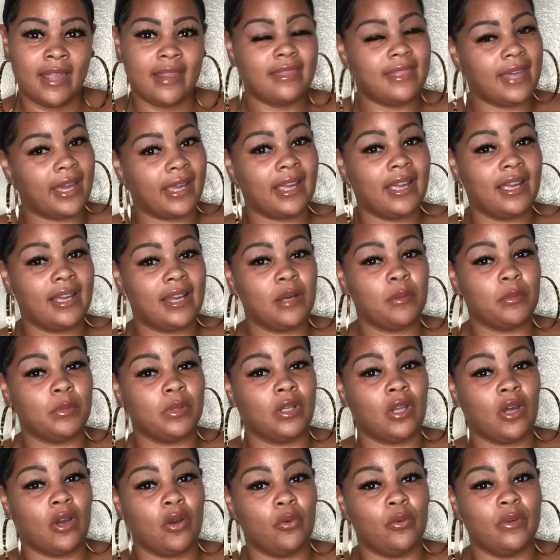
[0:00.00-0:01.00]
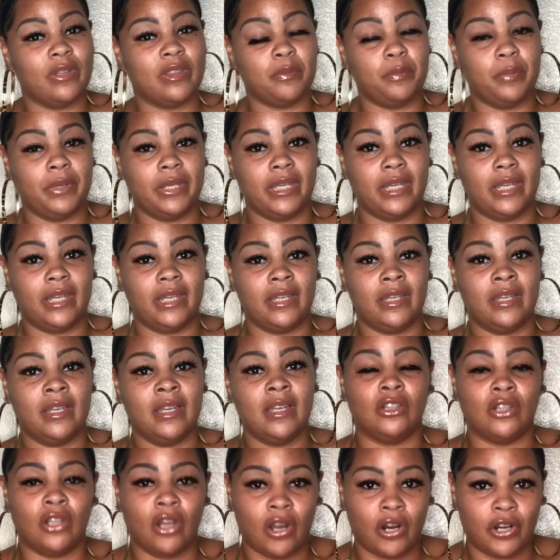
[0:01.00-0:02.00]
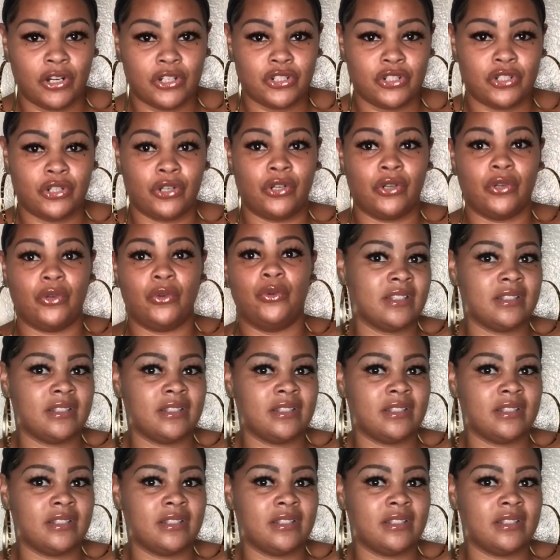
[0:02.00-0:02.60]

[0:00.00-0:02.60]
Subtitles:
that can come along with being larger.